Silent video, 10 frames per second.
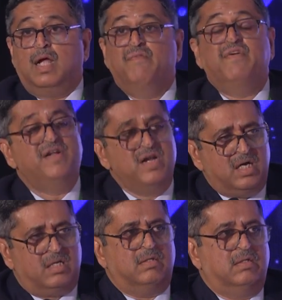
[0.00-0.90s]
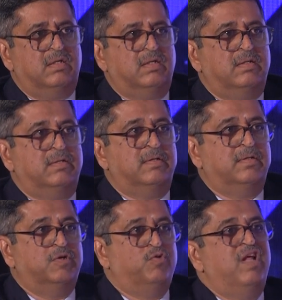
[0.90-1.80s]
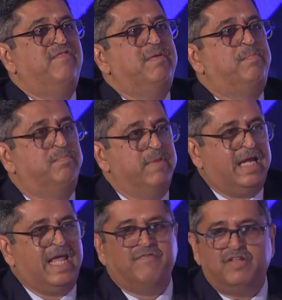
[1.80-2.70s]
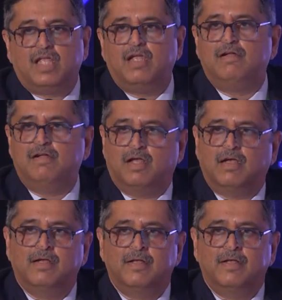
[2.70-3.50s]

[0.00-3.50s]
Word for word: And we did it. Today, we make everything in India.